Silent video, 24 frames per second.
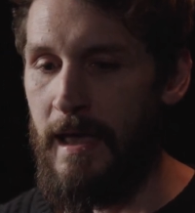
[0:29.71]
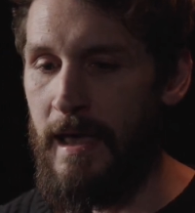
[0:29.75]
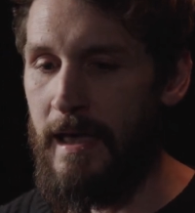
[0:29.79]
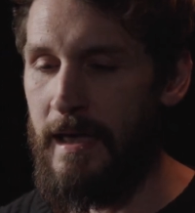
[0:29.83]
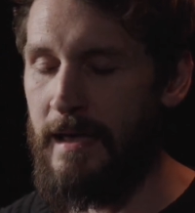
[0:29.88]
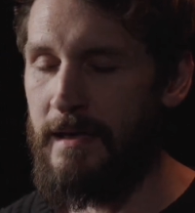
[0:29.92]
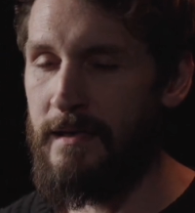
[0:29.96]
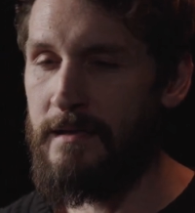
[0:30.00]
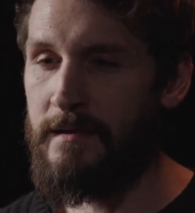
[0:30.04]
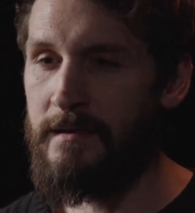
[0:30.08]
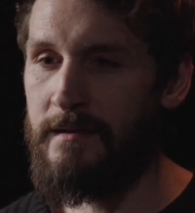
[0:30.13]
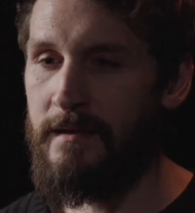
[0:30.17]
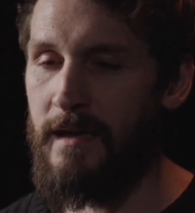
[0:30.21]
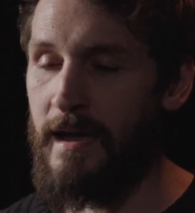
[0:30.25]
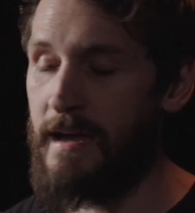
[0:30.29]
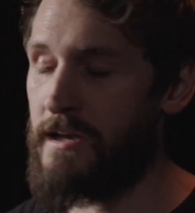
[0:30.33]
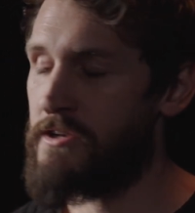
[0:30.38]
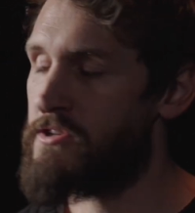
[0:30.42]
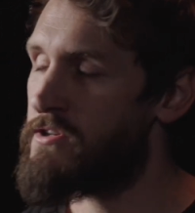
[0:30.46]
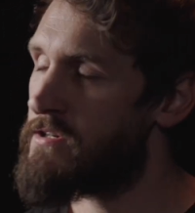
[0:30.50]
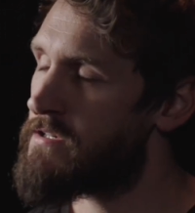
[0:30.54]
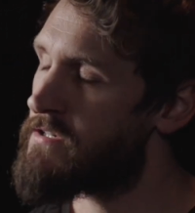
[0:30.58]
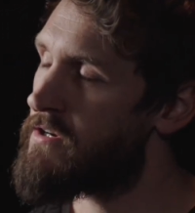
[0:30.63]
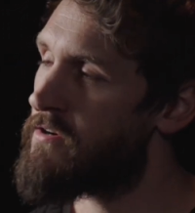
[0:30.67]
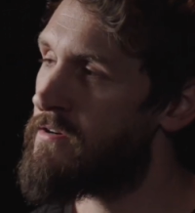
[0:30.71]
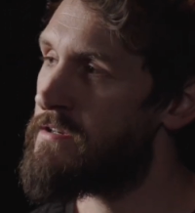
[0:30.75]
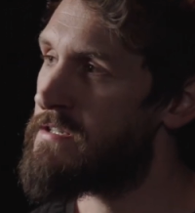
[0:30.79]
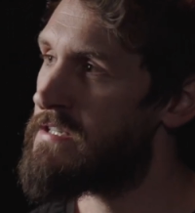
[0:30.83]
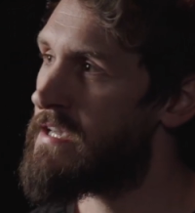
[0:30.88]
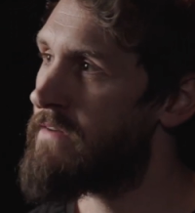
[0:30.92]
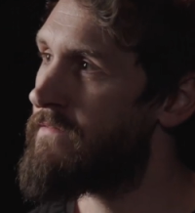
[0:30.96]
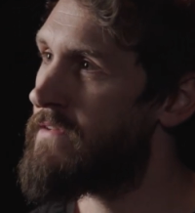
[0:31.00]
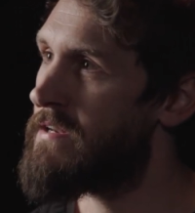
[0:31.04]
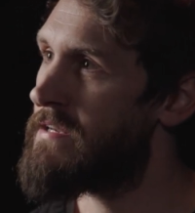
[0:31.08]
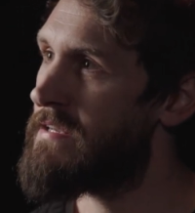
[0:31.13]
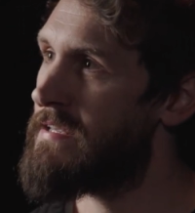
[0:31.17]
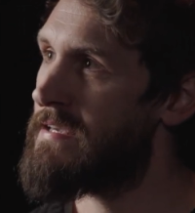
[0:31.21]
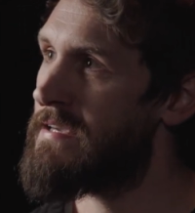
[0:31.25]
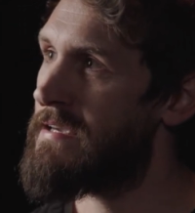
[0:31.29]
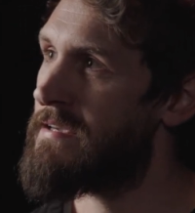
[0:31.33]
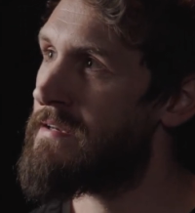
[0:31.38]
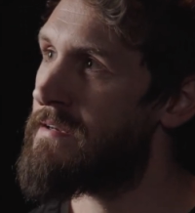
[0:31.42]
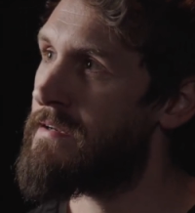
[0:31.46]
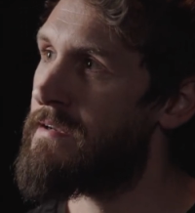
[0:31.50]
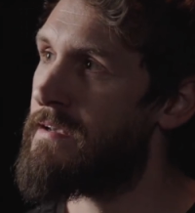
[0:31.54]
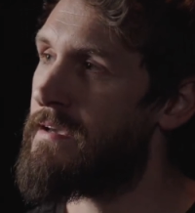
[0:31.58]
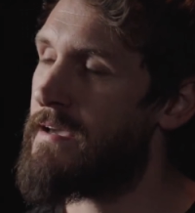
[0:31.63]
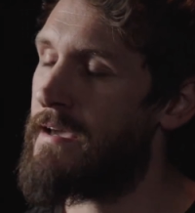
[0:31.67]
And I had just turned
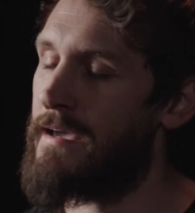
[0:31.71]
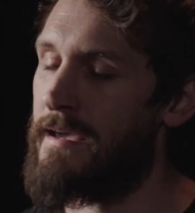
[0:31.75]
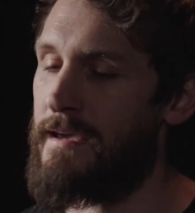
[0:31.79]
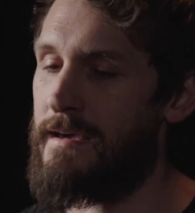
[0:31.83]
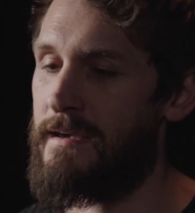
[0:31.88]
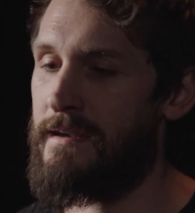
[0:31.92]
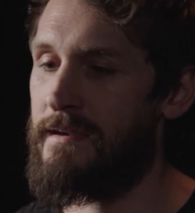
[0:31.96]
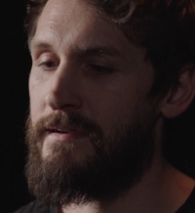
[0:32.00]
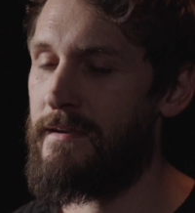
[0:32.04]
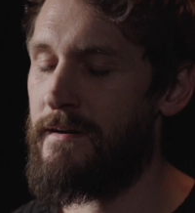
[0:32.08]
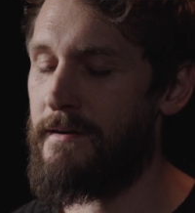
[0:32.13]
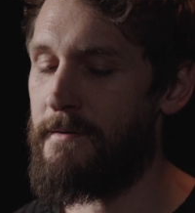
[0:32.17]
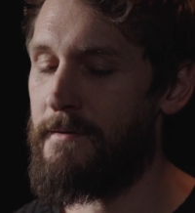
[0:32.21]
17, and